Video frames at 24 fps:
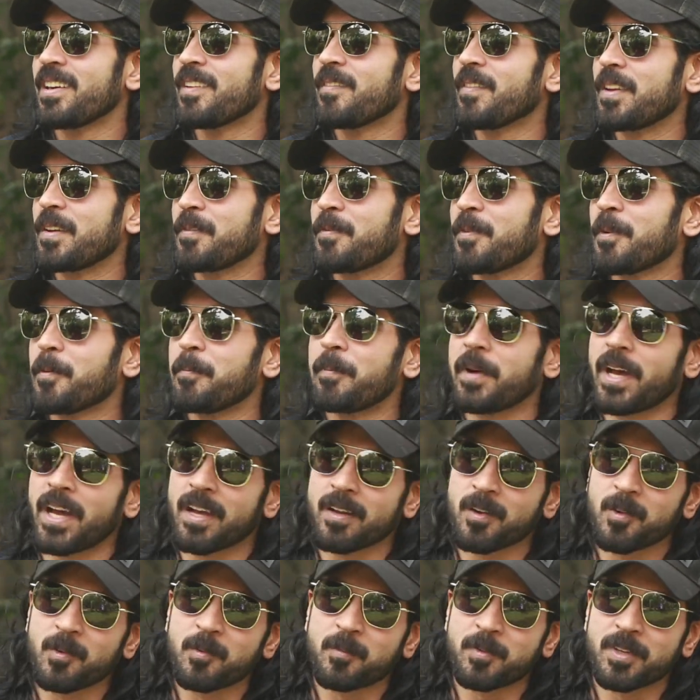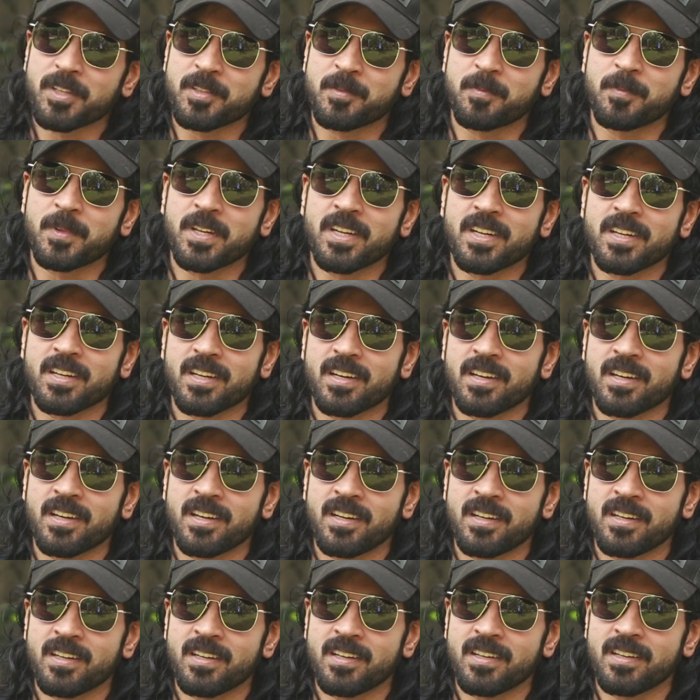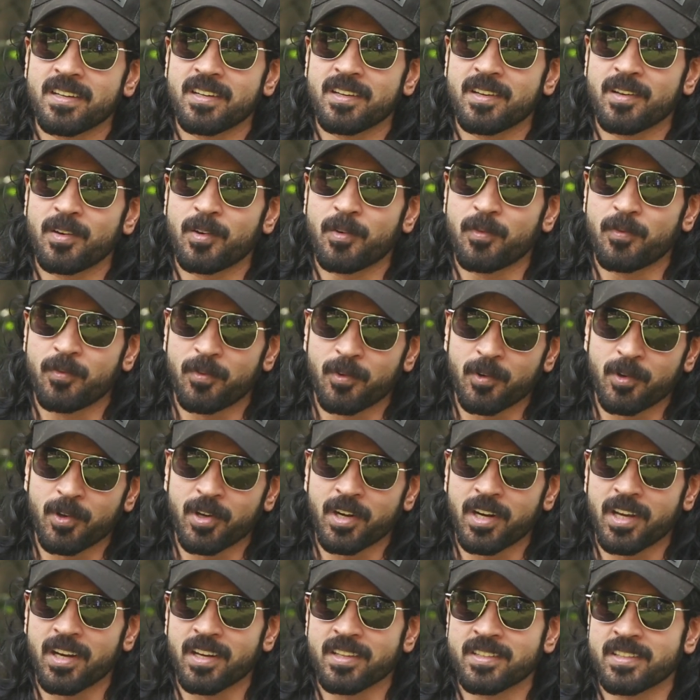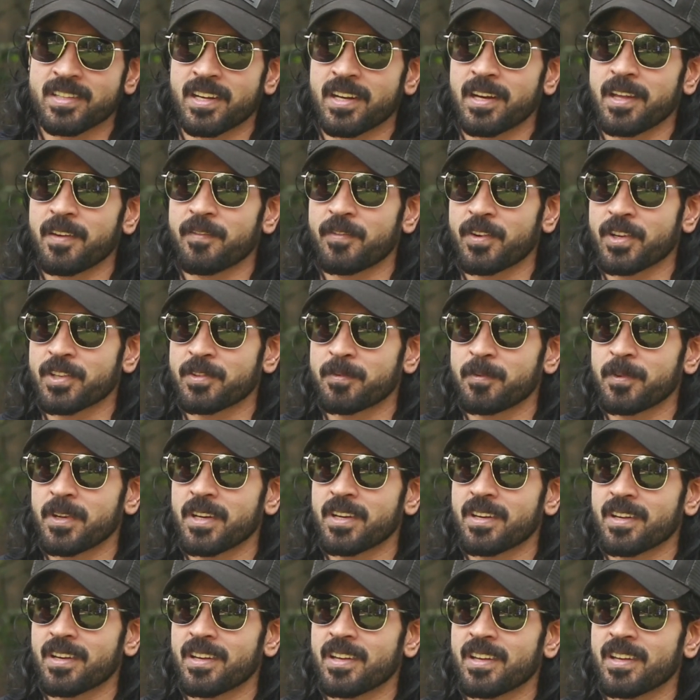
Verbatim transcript: even for Bangalore press meet, uh, for uh, Chennai press meet,